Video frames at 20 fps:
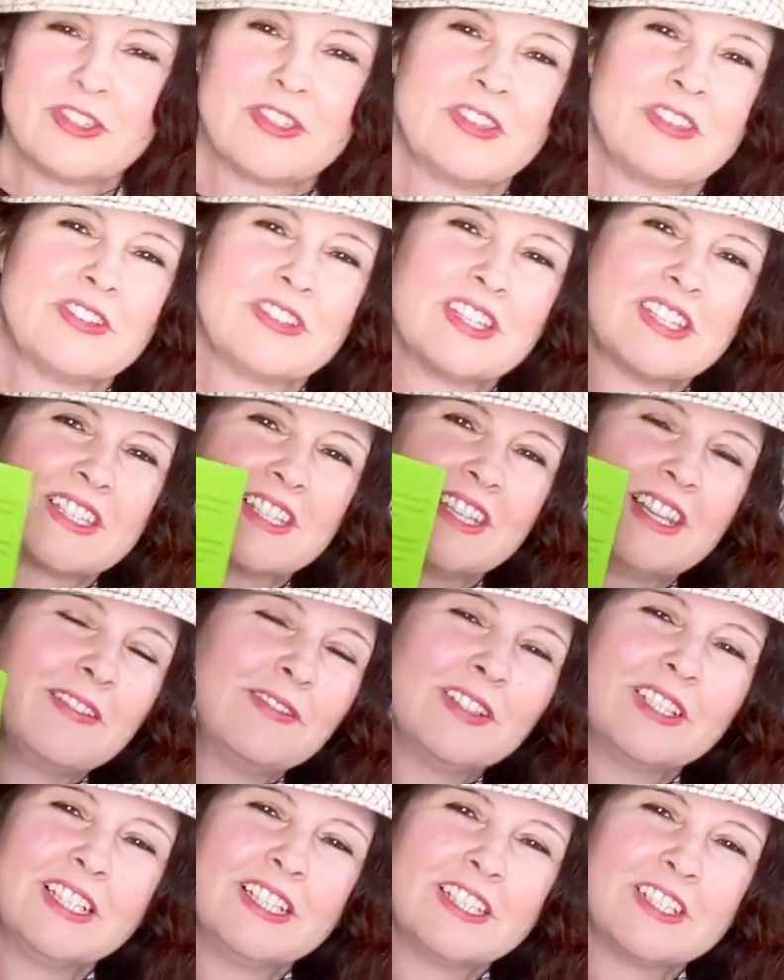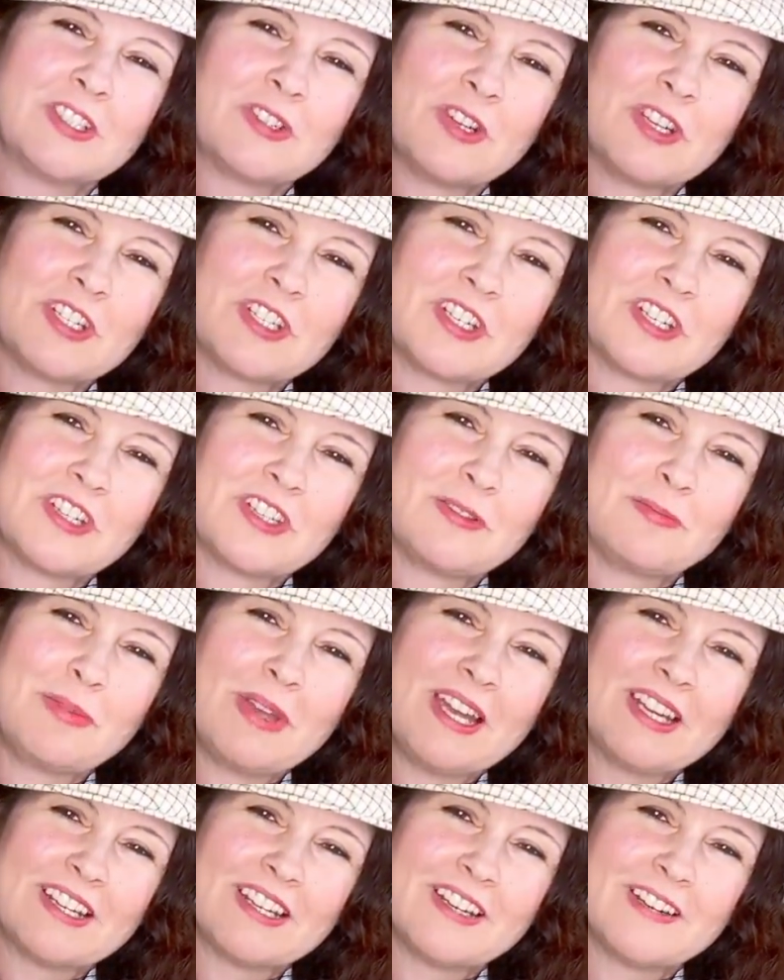there's this lovely illustration on the
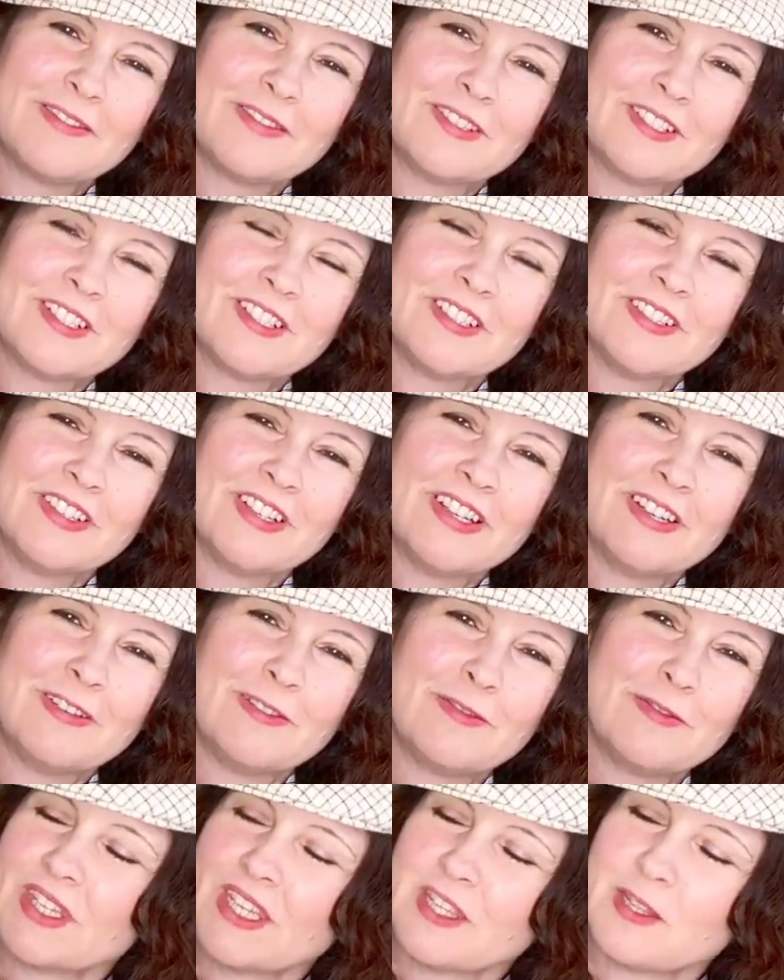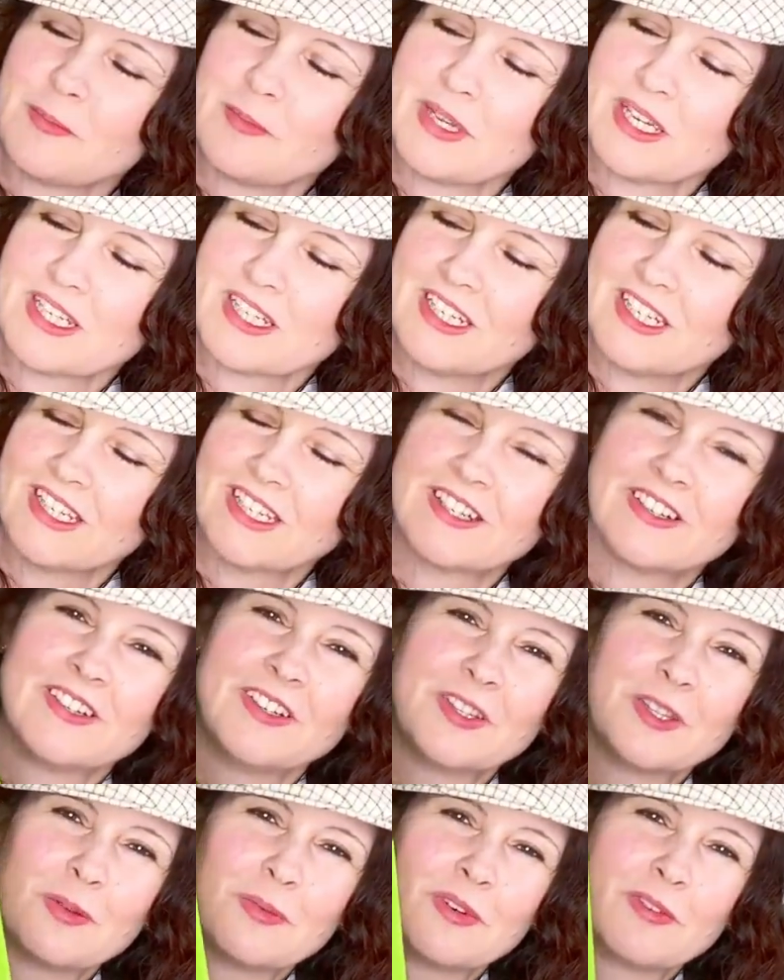back cover of the picnic
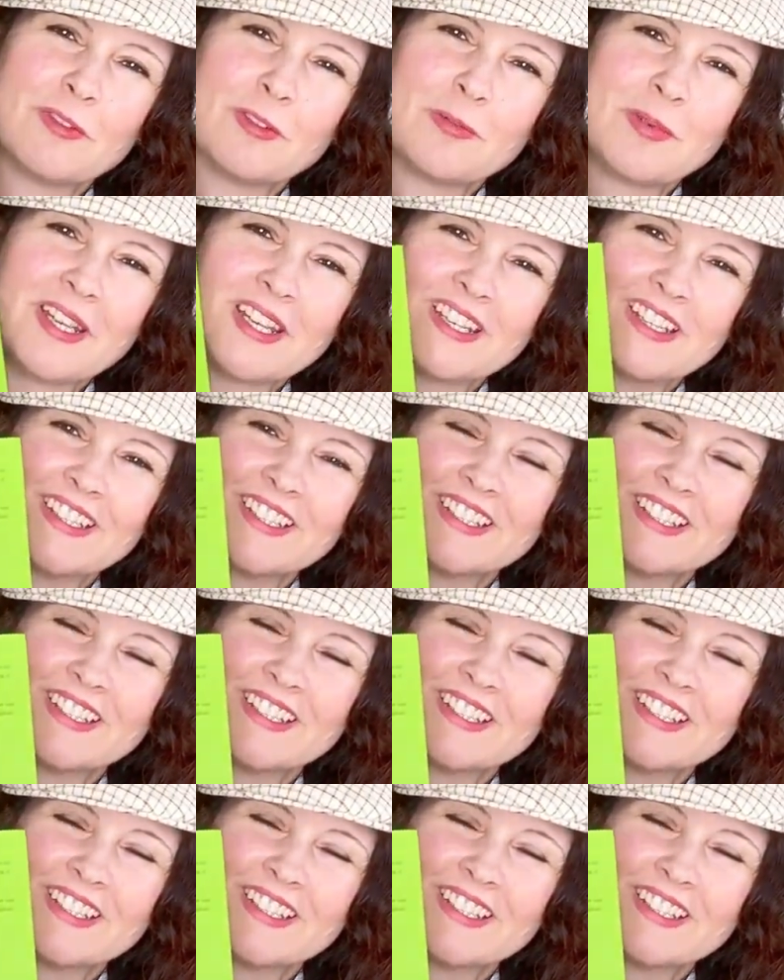on the riverbank.